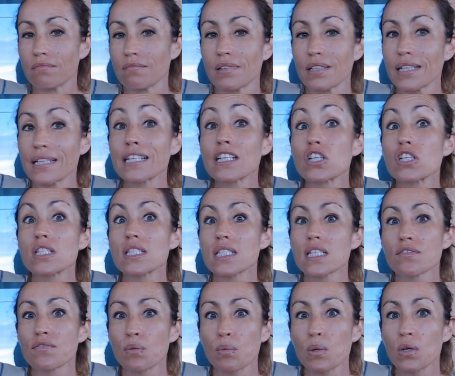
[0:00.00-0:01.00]

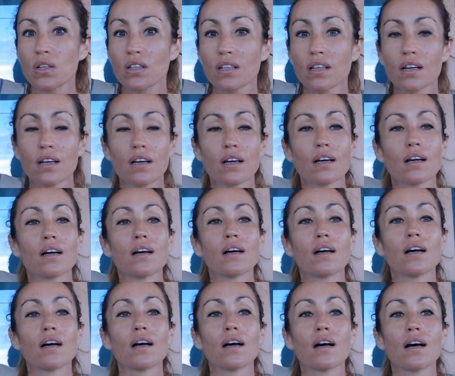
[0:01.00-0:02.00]
inconceivable.
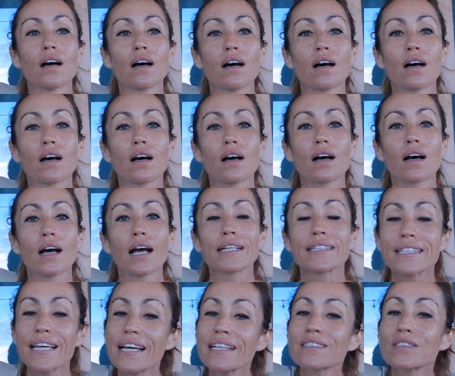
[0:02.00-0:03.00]
And
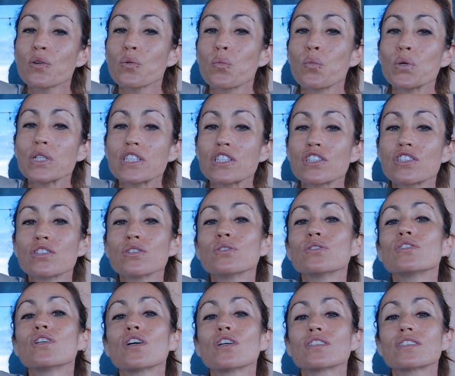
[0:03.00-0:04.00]
yet we do
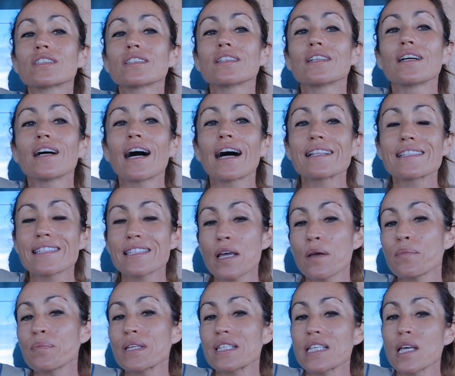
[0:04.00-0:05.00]
not
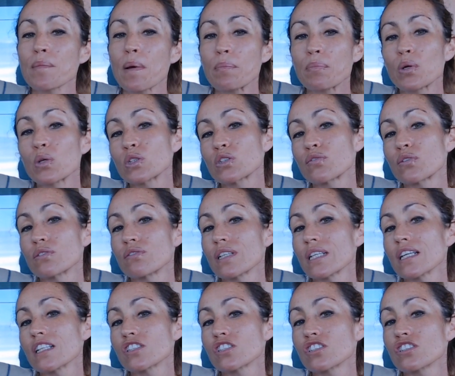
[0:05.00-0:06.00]
accept the same approach for
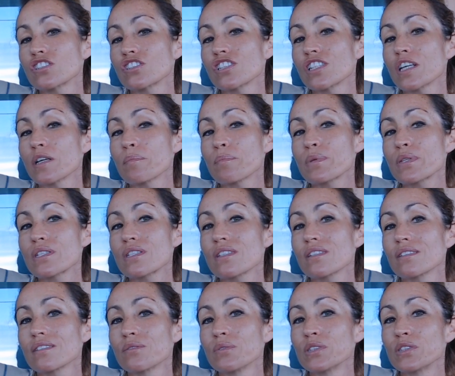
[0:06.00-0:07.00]
relationships.
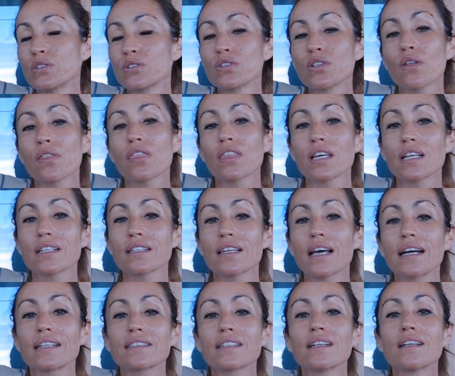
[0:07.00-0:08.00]
We do not think
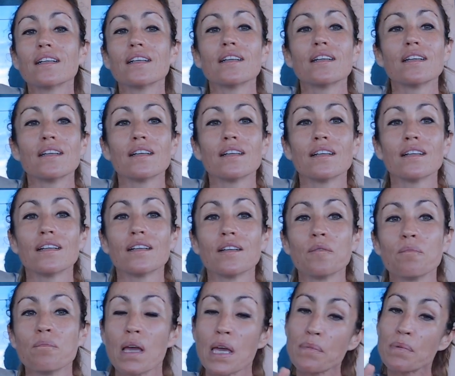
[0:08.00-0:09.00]
that
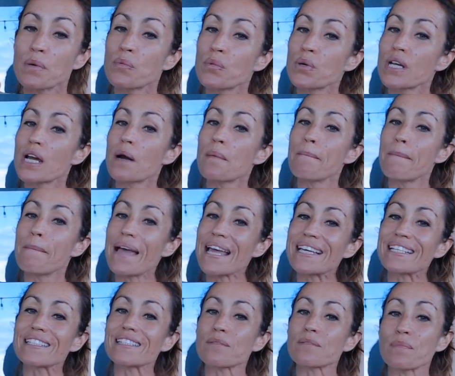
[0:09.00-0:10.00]
maybe we are
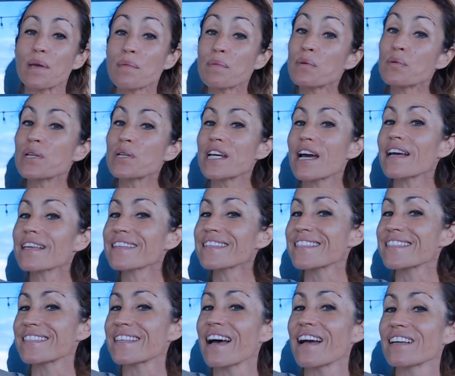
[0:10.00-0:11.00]
meant, maybe we are
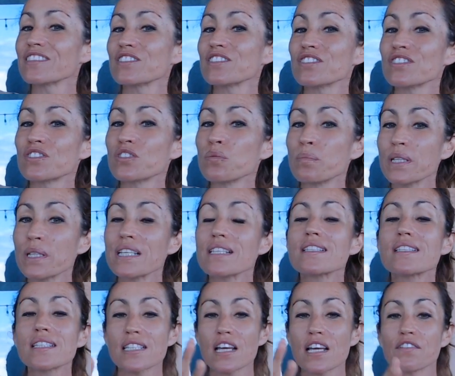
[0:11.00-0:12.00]
designed to be in
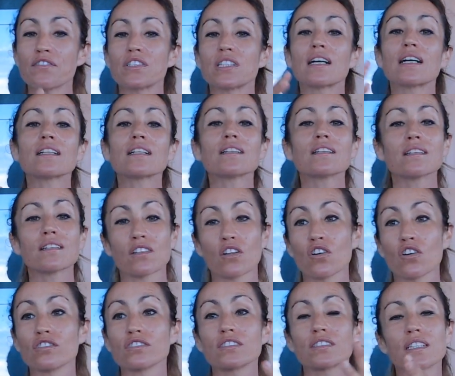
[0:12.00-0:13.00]
several
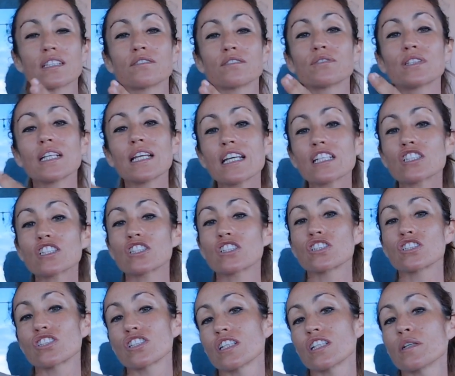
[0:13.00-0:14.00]
long-term
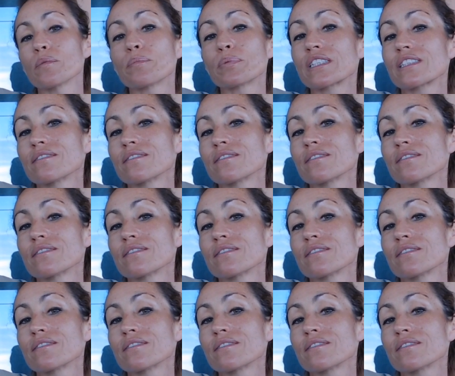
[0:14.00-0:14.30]
relationships.